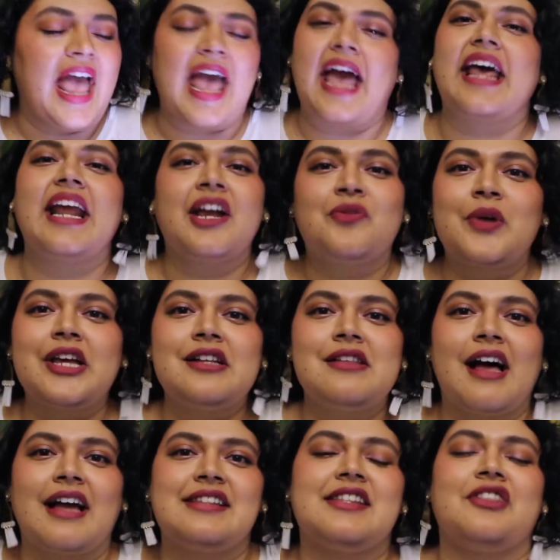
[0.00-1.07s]
and I
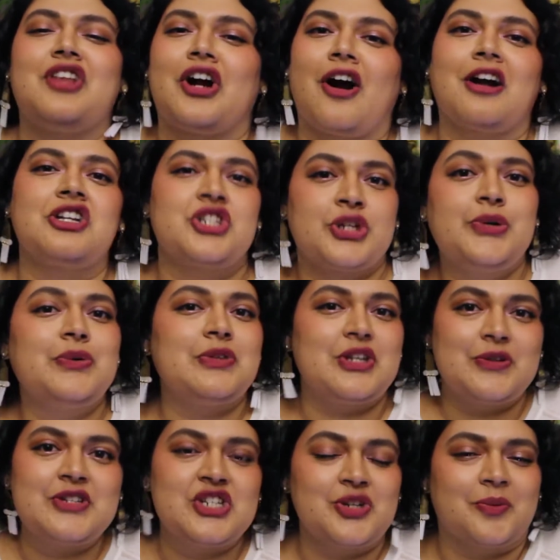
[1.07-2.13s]
realized that there are 2
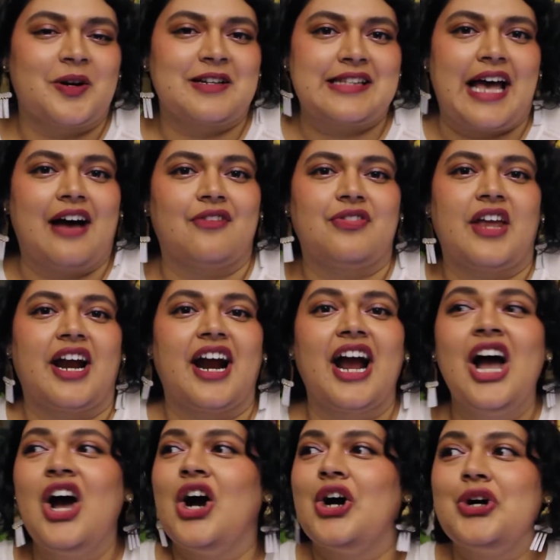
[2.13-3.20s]
YouTubers out there
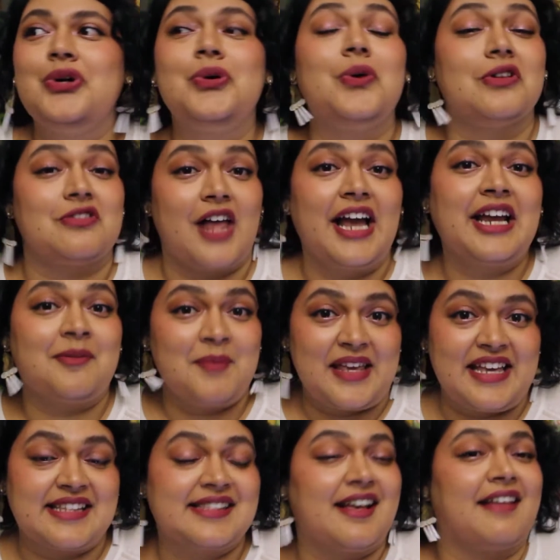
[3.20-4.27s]
who, like
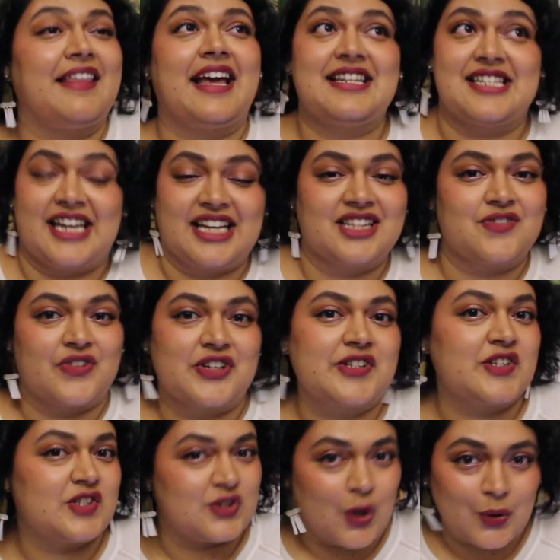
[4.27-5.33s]
me, saw that Dickens
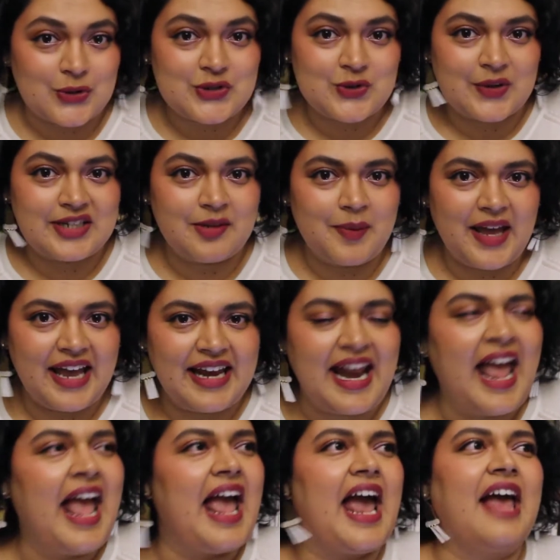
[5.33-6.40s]
versus Tolstoy debate,
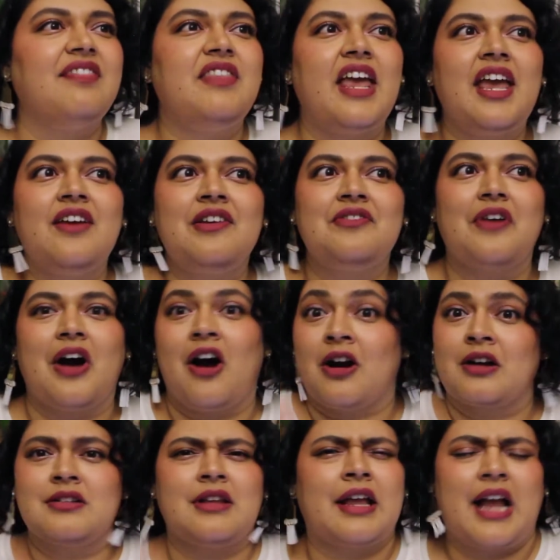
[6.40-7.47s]
and they
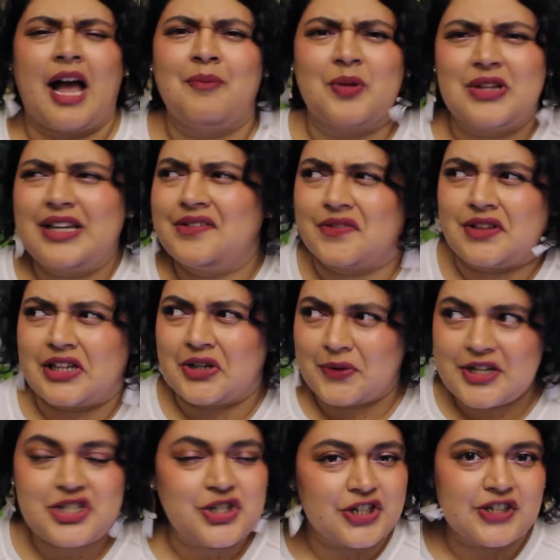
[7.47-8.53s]
are like, I believe,
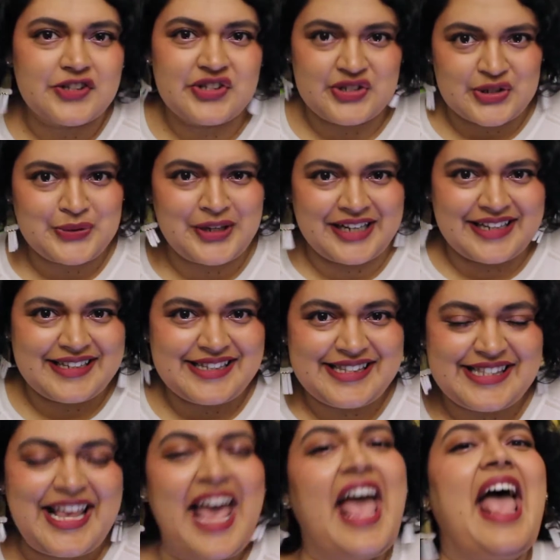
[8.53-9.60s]
literature
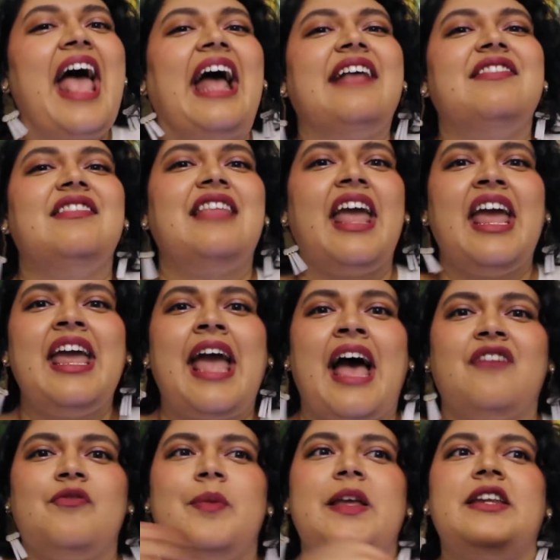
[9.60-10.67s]
students, and they
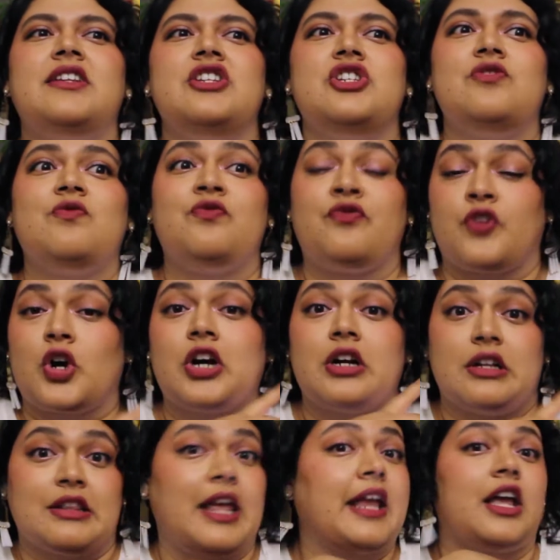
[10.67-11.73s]
have been,
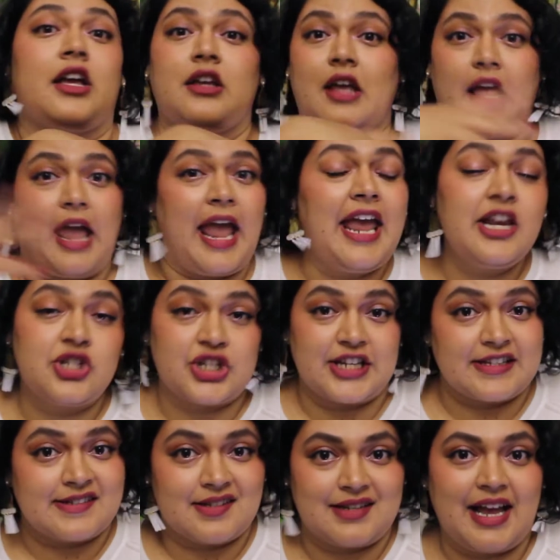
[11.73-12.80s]
for like
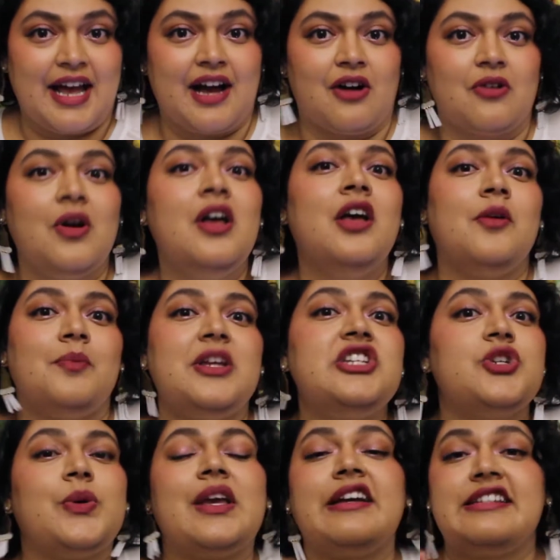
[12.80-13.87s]
ages now, been
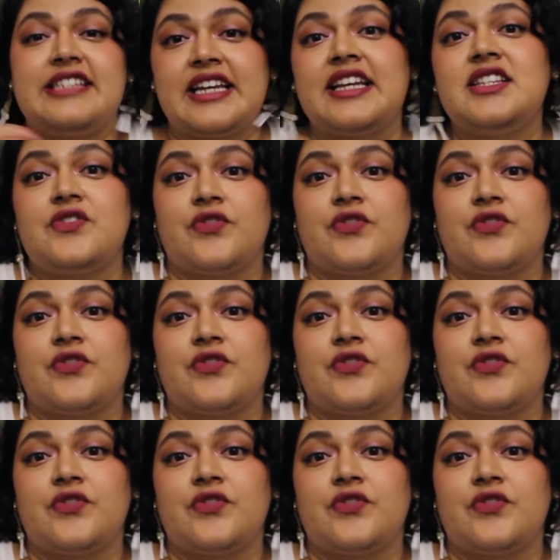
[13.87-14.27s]
doing a Dickens